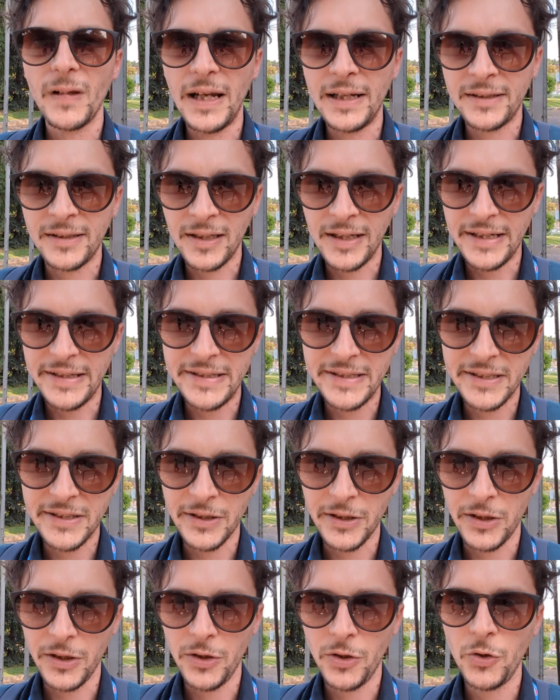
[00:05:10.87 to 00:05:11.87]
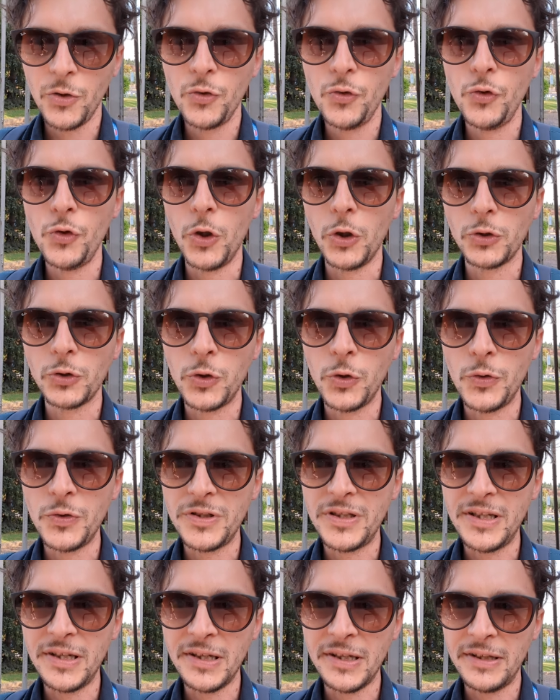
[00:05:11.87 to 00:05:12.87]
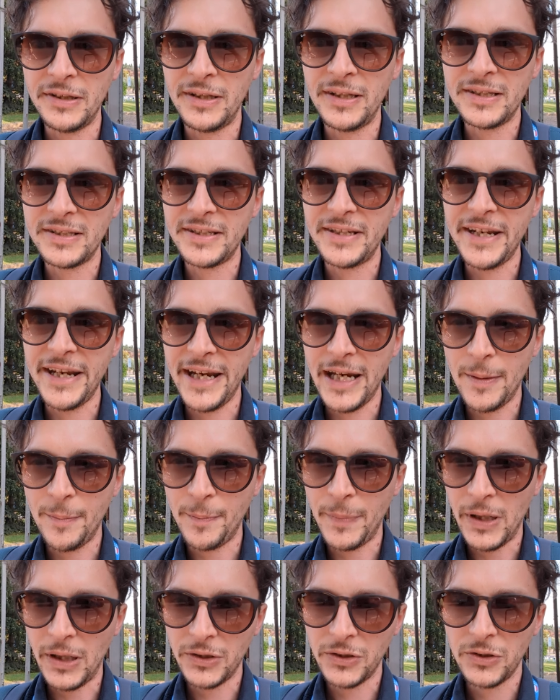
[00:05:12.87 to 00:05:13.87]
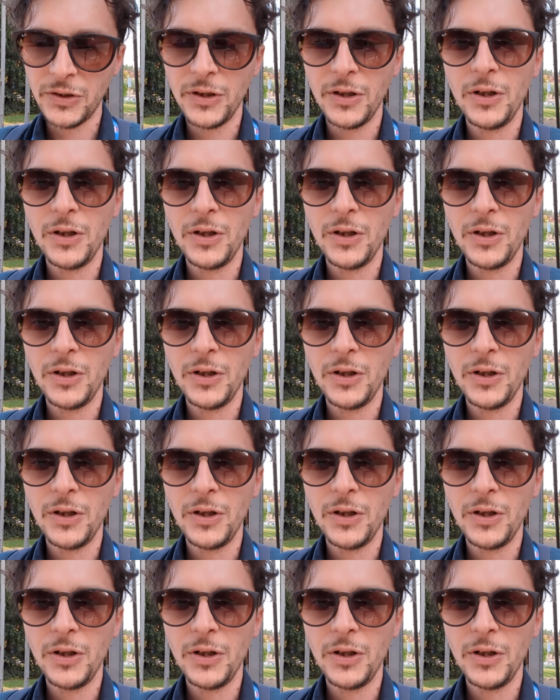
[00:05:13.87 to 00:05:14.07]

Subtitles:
at least not lose this game, but